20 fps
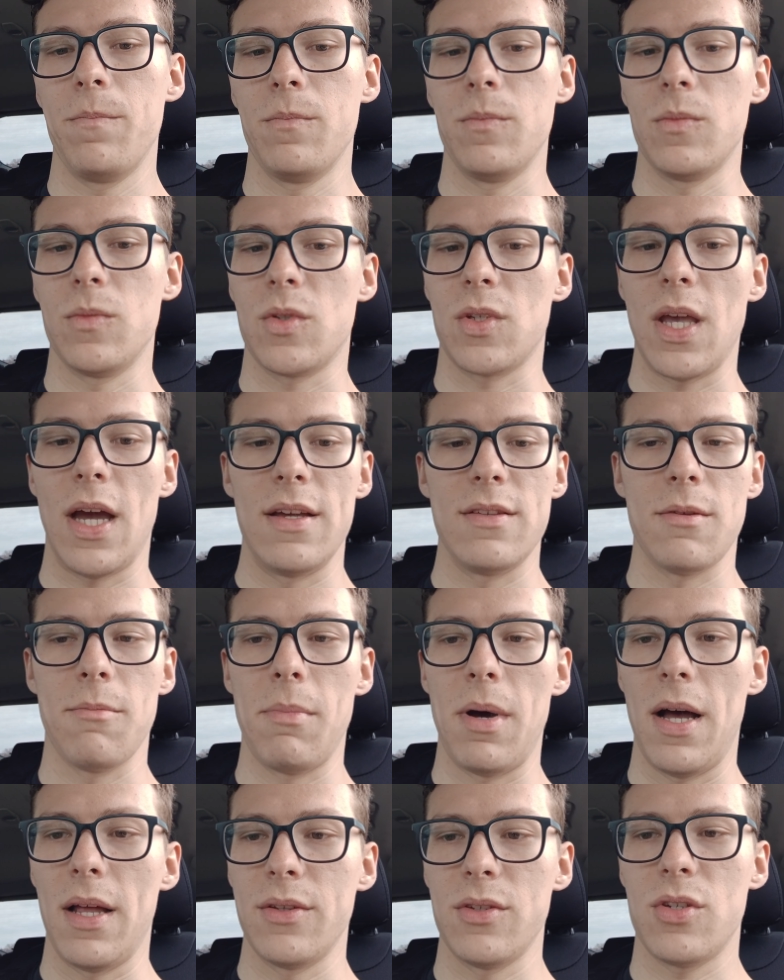This guy's a
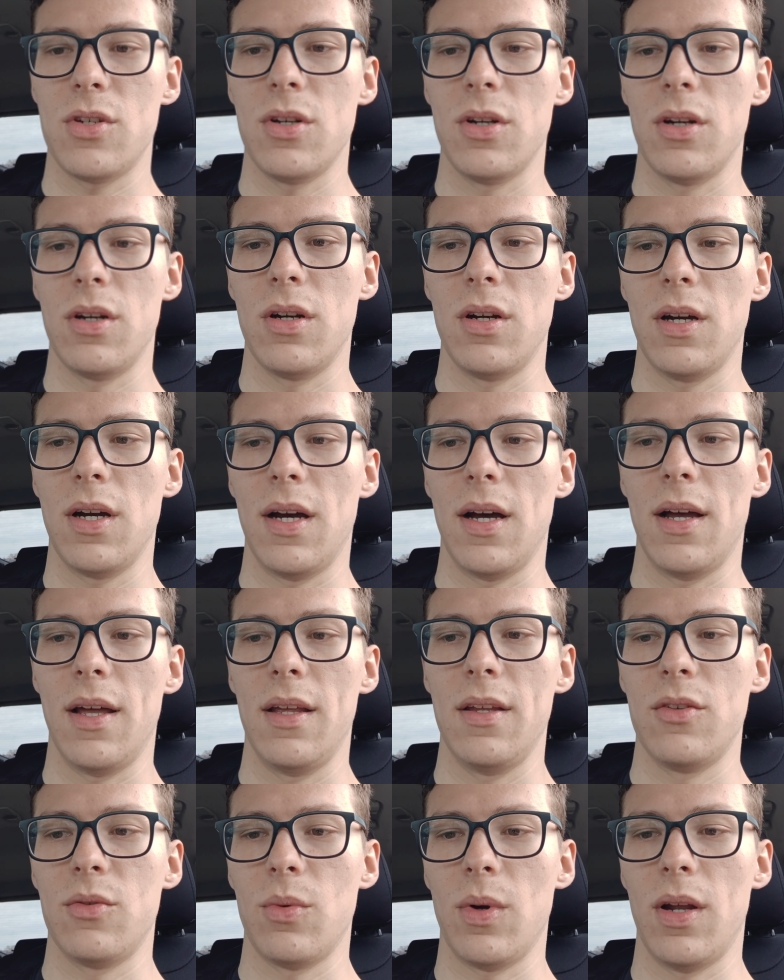monster.
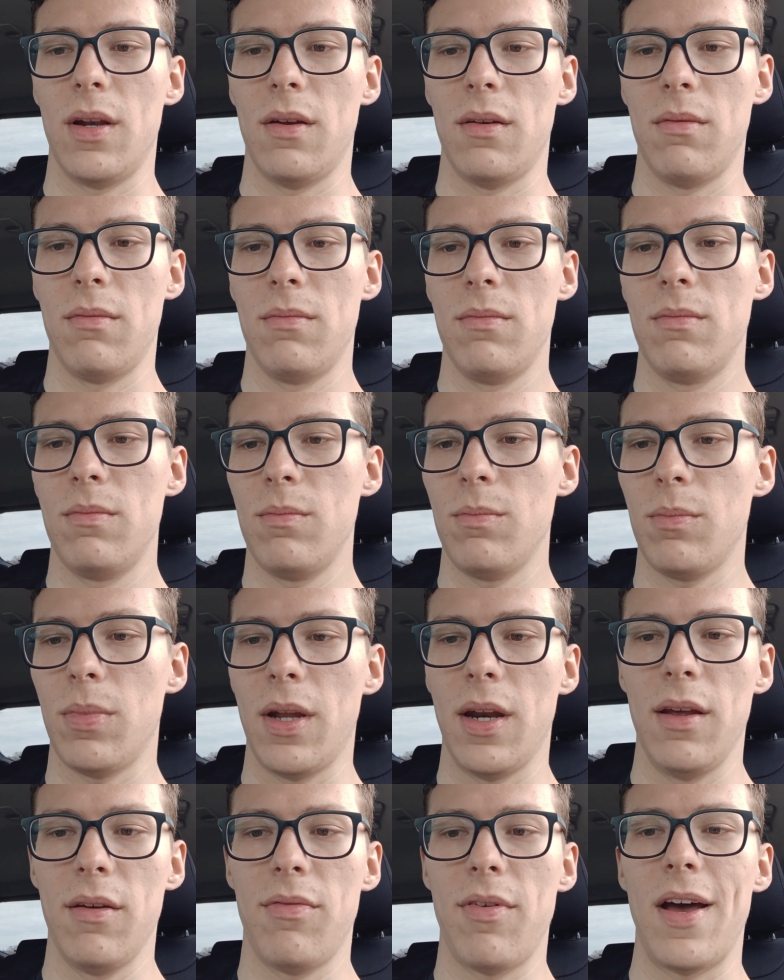He's run
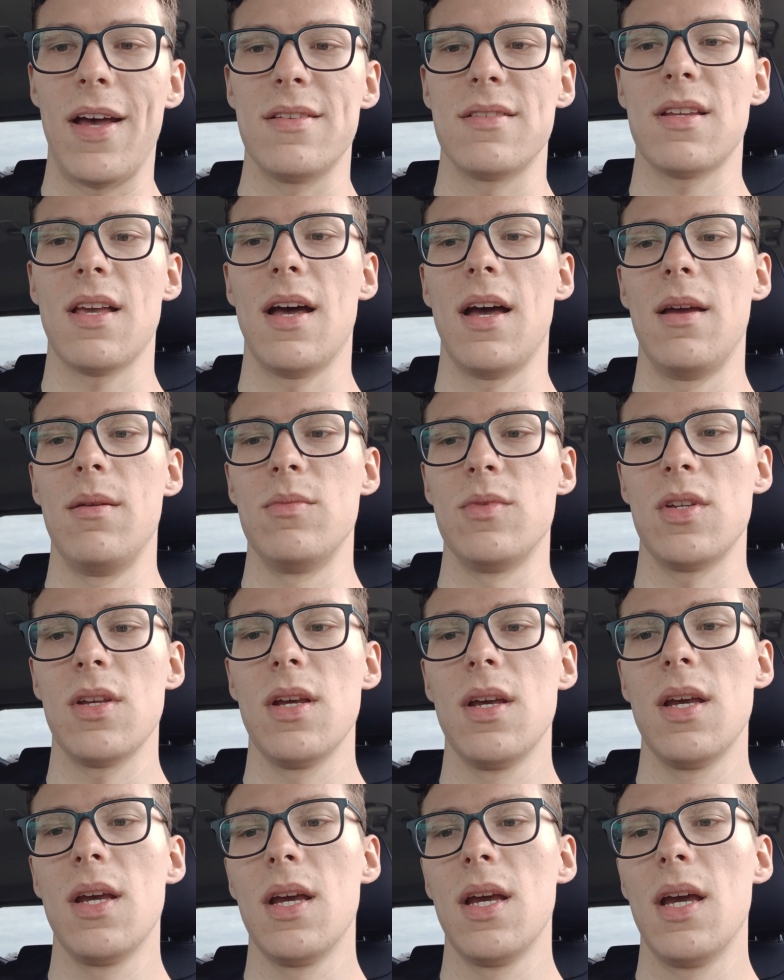plenty of fast times.
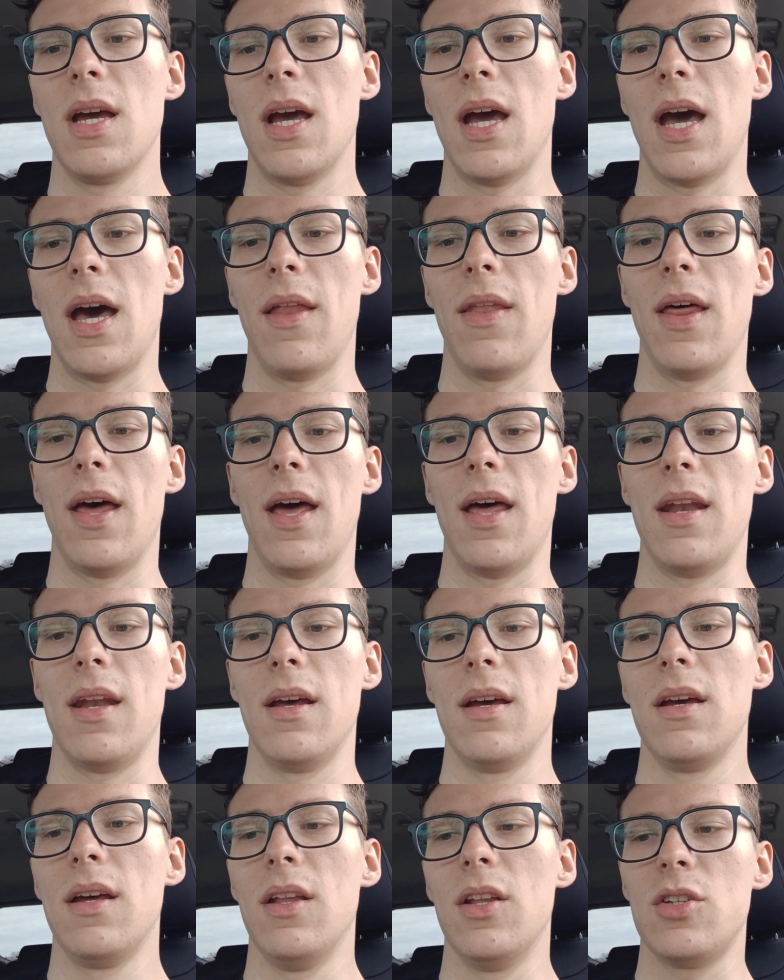And then
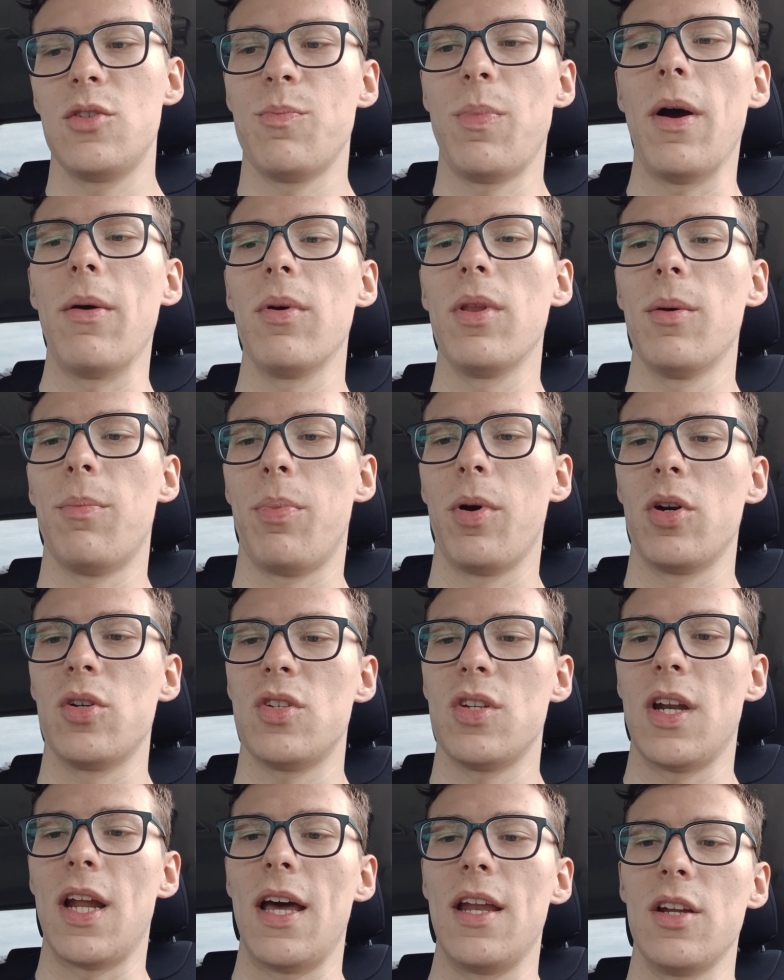this is probably the
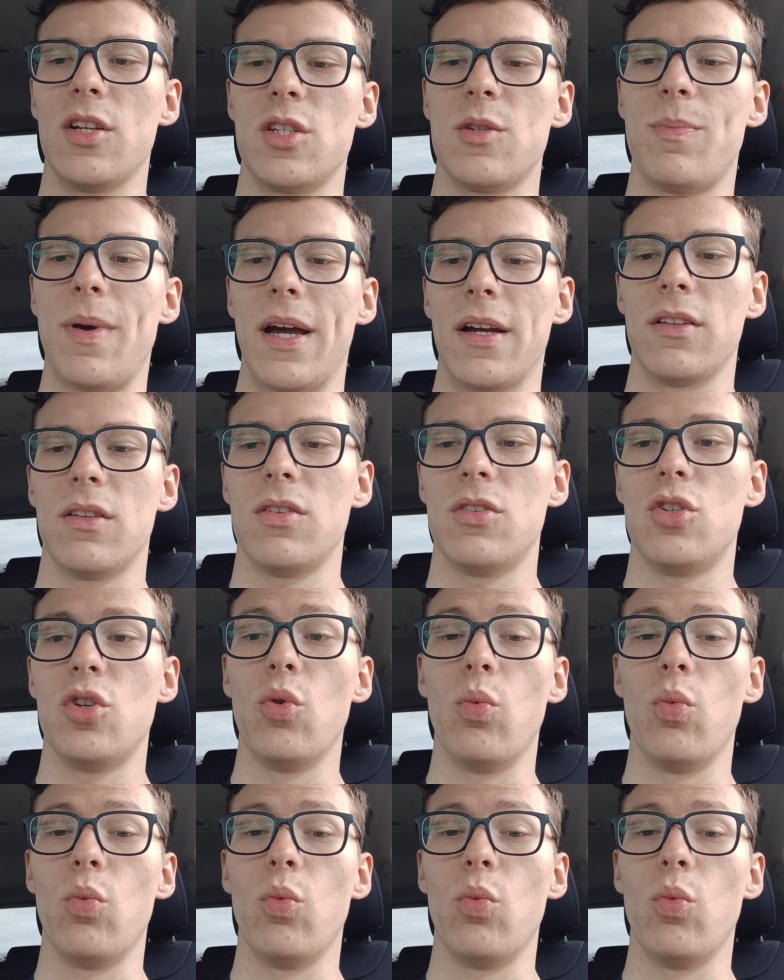person I'd expect to